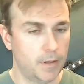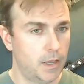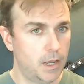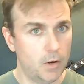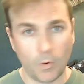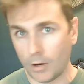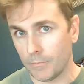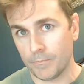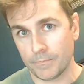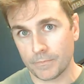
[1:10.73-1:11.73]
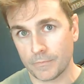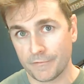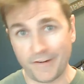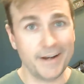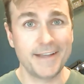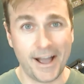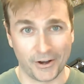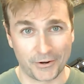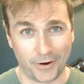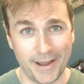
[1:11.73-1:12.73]
Well, find out,
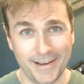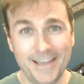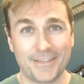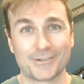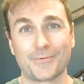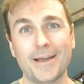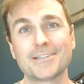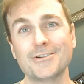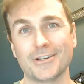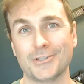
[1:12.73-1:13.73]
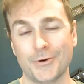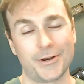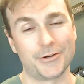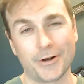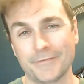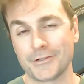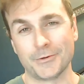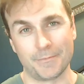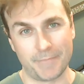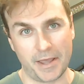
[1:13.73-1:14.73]
right? There's ways you can do it and you don't have to do it
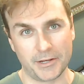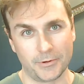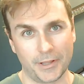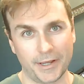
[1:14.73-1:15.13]
manually.